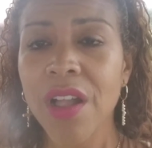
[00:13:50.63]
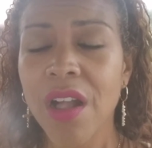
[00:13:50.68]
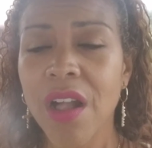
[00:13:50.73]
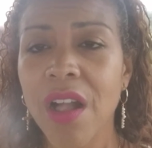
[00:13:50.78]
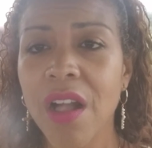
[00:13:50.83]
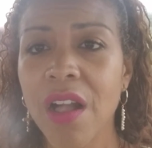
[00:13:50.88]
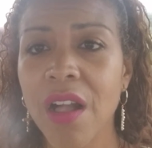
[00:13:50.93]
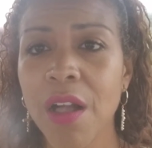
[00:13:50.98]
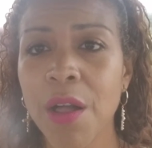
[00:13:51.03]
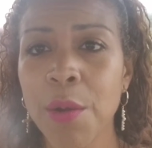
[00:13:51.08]

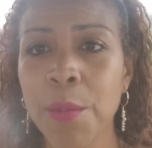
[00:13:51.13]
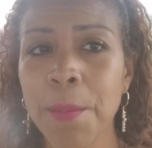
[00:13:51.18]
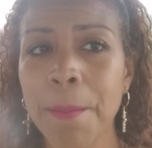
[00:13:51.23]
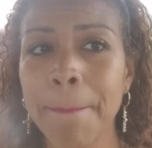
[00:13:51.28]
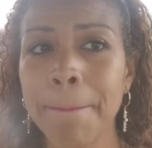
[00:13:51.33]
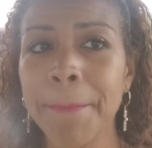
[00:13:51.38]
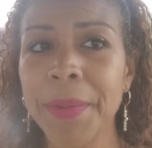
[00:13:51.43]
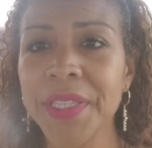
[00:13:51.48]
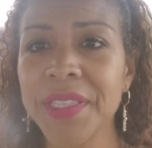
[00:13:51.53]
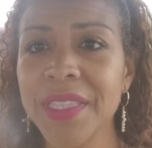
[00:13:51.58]

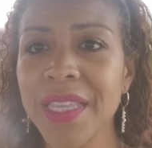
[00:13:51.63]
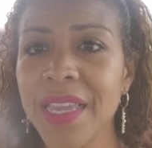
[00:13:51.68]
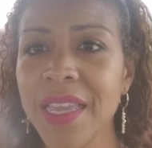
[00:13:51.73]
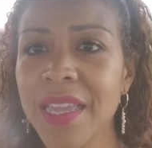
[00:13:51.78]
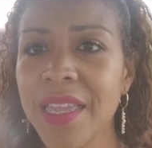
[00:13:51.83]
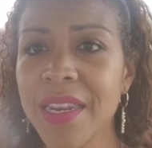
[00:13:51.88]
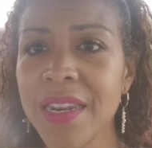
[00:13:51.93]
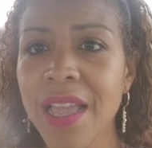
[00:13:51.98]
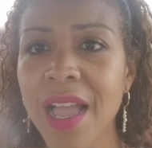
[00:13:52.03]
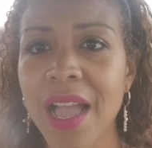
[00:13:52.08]
But
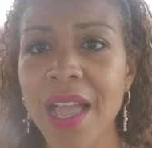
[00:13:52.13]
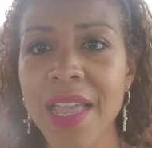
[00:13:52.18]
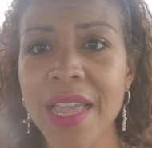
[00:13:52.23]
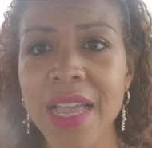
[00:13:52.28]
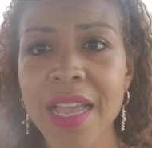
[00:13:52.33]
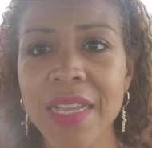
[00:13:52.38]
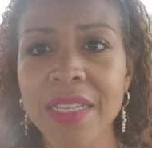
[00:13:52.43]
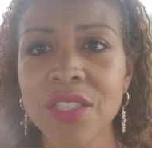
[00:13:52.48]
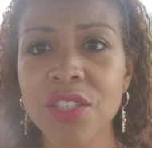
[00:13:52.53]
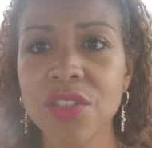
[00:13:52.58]
then I
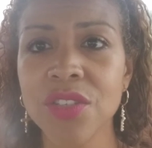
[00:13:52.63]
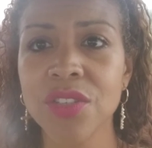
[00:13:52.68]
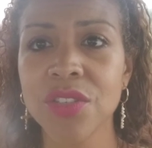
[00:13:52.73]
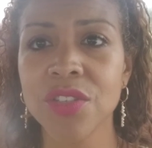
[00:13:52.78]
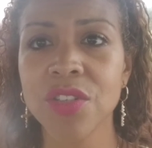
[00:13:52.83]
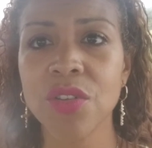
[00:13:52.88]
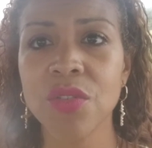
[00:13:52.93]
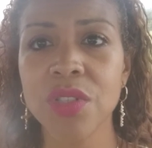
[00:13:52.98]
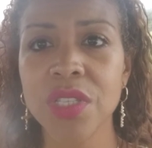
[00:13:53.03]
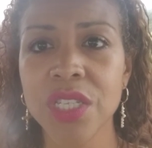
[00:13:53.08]
had to
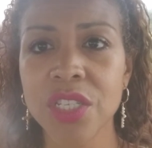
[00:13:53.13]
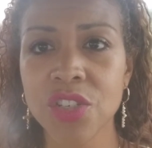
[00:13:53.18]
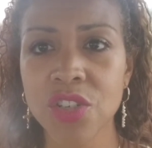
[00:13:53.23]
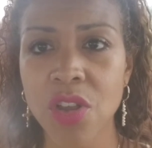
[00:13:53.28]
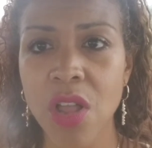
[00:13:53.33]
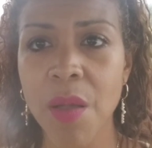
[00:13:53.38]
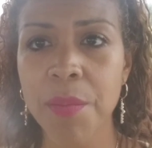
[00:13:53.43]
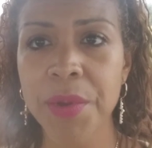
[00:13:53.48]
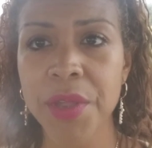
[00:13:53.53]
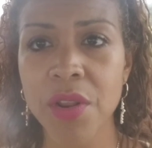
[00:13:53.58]
slowly
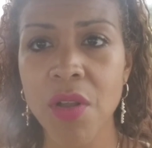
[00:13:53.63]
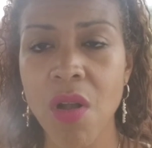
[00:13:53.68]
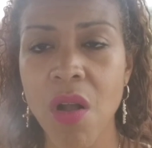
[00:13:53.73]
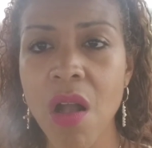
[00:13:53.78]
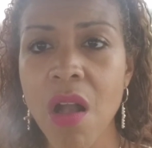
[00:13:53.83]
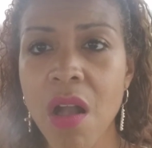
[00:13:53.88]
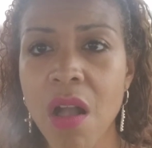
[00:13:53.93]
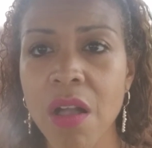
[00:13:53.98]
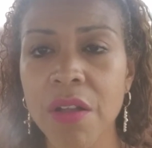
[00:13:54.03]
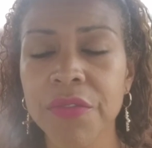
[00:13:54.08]
chop it
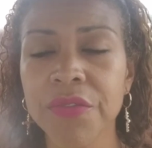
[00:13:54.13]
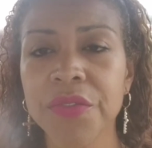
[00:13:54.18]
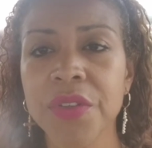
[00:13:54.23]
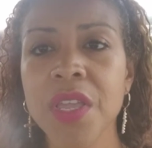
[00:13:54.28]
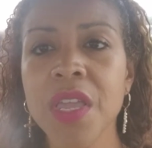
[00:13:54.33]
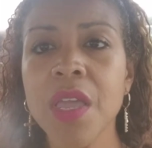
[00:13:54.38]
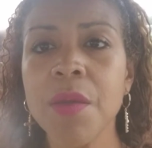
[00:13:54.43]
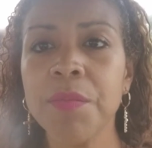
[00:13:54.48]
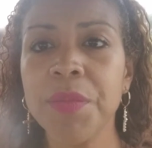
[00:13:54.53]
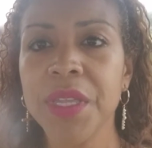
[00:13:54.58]
off
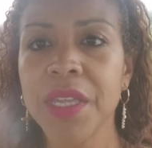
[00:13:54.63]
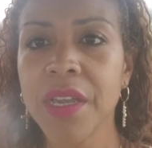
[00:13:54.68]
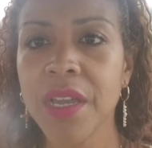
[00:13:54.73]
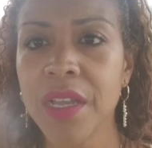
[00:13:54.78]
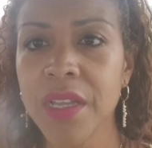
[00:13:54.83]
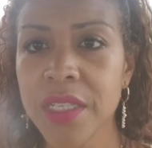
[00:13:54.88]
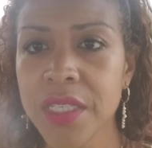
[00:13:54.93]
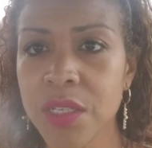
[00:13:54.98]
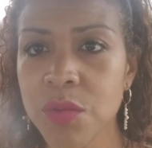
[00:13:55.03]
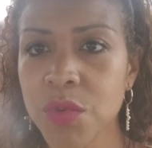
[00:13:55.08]

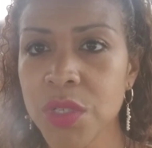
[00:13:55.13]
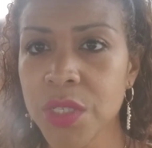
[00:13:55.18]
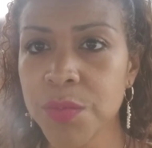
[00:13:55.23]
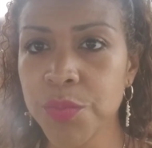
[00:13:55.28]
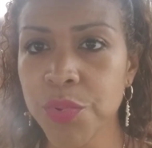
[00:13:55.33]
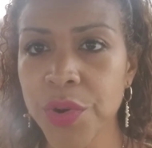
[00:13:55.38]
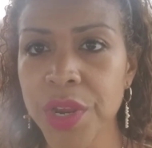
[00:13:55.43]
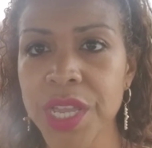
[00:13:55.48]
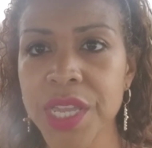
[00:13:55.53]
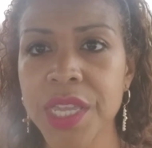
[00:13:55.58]
because it was
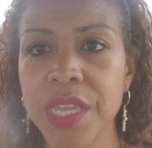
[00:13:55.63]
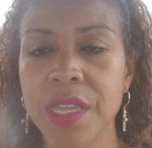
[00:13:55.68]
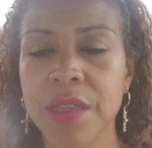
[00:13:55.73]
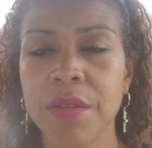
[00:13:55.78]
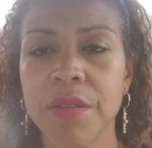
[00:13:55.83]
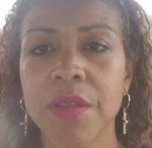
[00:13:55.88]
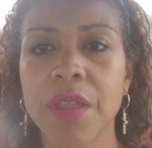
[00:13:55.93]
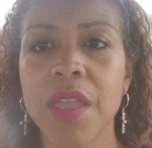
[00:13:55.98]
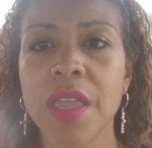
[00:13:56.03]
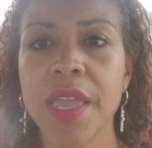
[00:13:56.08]

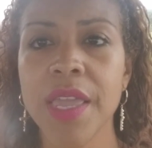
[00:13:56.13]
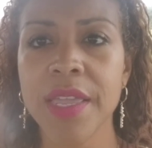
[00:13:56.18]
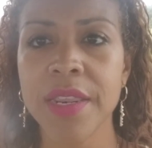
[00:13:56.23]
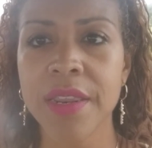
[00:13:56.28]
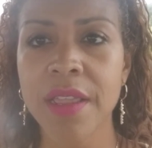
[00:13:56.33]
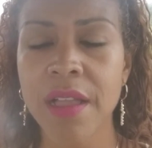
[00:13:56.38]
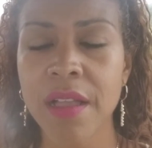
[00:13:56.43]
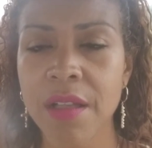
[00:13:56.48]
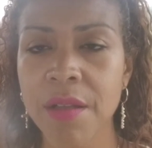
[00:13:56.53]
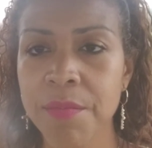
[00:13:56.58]
breaking,
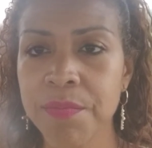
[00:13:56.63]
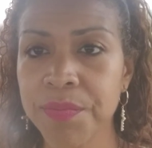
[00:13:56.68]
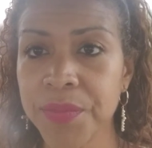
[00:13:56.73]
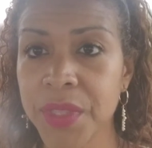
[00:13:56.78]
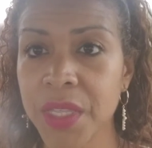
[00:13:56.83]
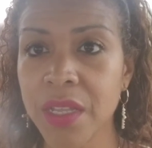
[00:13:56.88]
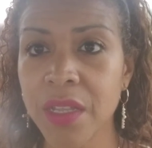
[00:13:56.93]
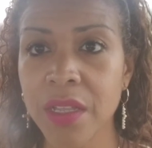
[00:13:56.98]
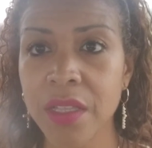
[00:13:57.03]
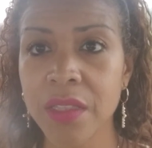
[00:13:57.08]
and
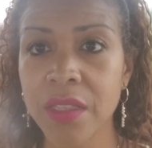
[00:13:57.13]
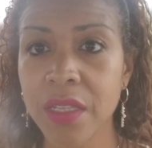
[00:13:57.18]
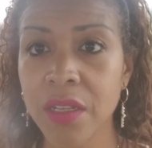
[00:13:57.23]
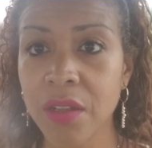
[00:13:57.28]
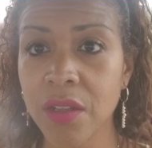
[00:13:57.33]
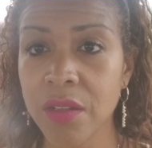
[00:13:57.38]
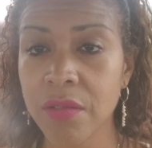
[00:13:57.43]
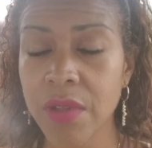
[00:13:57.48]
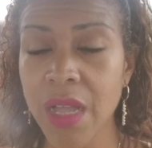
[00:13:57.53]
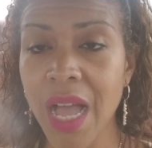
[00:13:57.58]

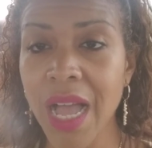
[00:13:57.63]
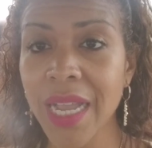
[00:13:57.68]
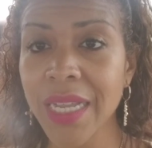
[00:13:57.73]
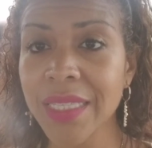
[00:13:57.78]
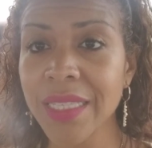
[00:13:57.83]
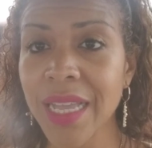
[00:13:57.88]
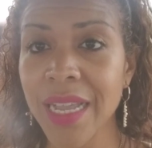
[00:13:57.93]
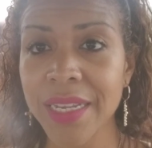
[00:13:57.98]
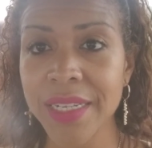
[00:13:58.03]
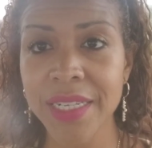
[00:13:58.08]
the
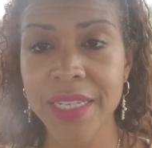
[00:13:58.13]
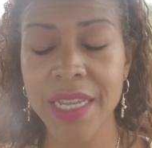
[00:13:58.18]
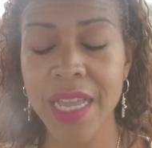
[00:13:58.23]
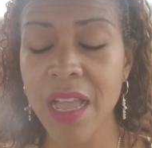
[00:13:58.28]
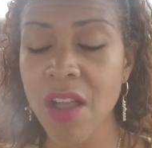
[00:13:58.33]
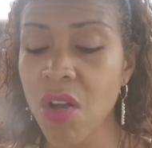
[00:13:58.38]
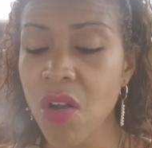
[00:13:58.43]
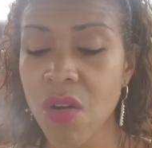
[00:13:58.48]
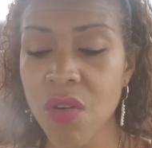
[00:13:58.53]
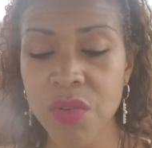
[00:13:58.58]
highlighting,
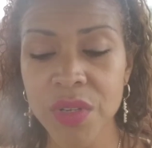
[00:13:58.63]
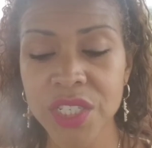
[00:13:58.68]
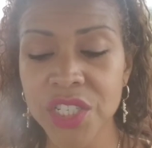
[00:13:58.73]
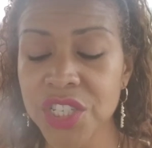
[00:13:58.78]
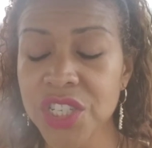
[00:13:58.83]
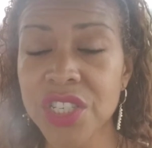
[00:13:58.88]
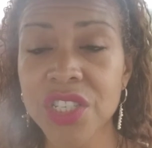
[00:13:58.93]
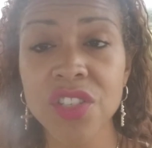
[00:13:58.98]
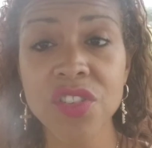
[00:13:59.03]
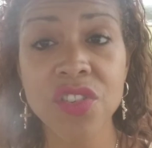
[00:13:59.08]
oh,
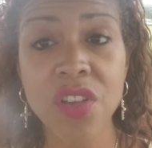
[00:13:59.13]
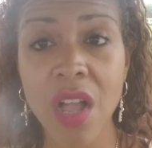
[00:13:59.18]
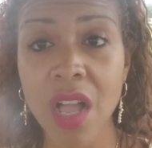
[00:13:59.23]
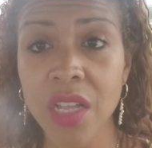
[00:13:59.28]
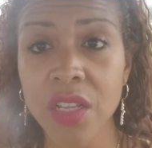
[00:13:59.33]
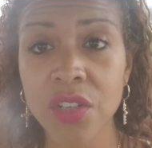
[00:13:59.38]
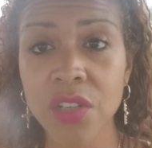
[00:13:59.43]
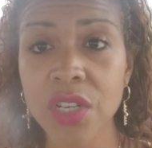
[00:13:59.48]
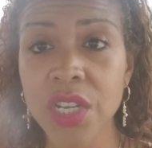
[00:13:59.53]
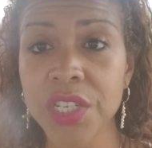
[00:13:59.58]
it's just
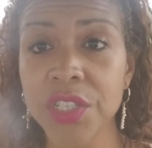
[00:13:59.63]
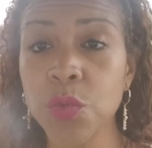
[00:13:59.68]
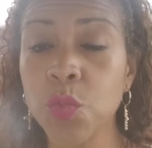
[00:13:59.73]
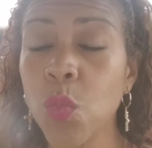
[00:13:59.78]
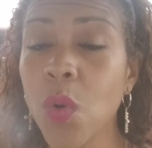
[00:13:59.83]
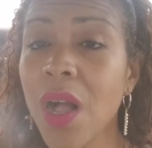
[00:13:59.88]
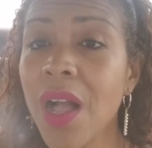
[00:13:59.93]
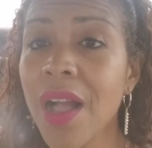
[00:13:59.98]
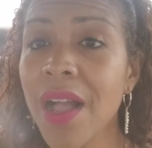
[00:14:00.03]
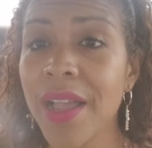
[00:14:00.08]
not good.
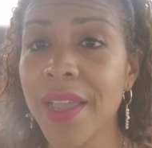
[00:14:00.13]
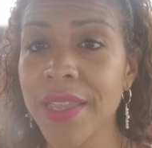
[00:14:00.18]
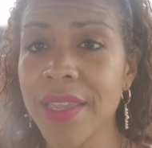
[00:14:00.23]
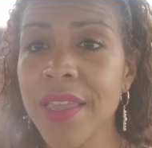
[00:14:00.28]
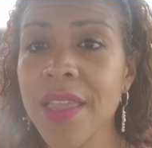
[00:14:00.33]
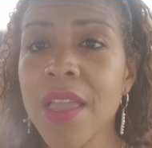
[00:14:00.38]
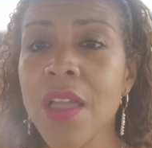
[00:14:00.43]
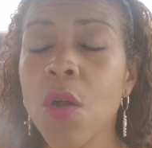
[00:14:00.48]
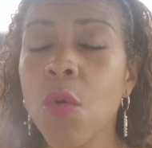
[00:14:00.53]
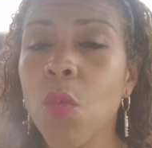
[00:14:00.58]
Why
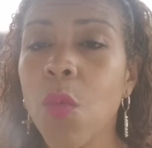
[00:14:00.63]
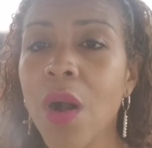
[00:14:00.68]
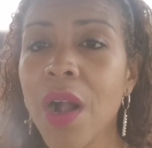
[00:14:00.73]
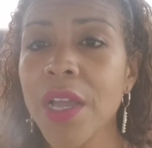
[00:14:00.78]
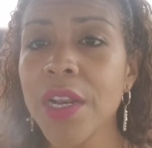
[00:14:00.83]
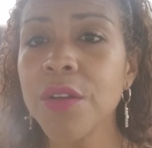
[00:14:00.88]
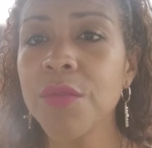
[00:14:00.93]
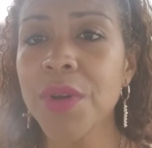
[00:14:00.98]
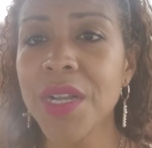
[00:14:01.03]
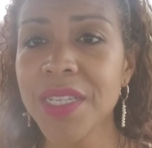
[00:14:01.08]

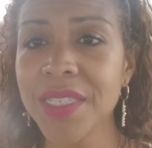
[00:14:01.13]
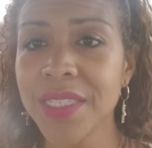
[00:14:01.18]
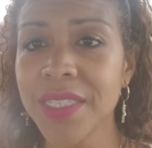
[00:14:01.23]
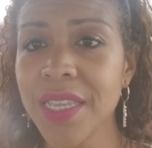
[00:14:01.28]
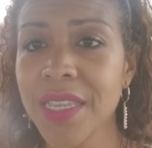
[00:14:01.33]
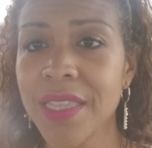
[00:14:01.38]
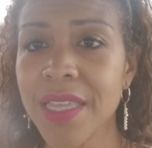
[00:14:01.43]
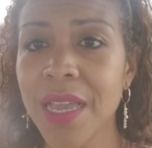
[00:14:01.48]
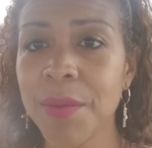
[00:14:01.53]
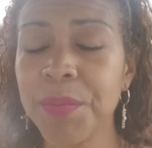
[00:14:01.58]
do I
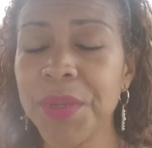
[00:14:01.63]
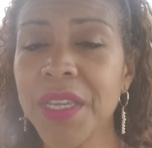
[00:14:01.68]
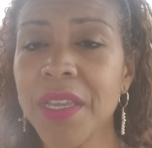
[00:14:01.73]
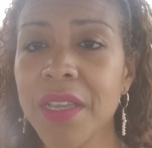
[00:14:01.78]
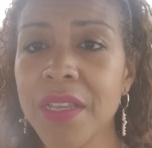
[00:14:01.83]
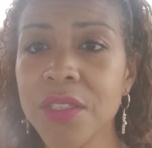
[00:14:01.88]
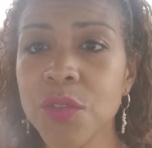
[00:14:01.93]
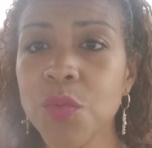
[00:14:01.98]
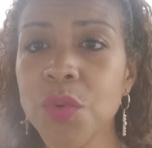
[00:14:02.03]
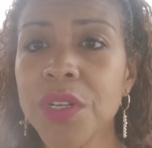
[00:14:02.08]
say that?
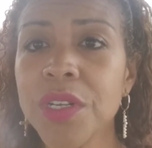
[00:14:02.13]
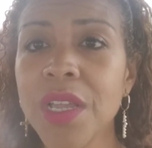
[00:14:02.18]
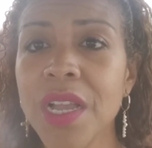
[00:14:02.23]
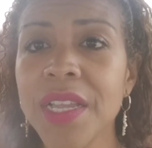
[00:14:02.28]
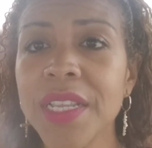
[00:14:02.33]
Because we're not